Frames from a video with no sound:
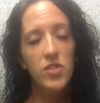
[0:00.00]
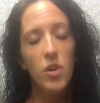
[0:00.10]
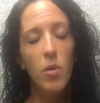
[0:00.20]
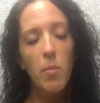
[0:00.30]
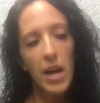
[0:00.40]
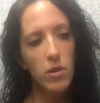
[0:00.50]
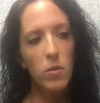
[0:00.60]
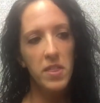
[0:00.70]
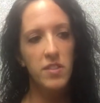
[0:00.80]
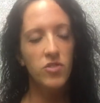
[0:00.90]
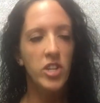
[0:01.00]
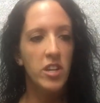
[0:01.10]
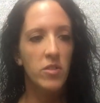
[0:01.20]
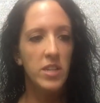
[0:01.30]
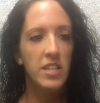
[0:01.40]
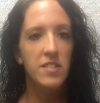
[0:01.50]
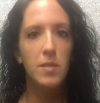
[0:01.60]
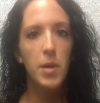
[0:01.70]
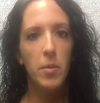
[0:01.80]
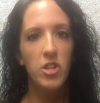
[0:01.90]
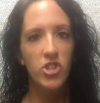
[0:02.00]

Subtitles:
So my goal with this channel is to be able to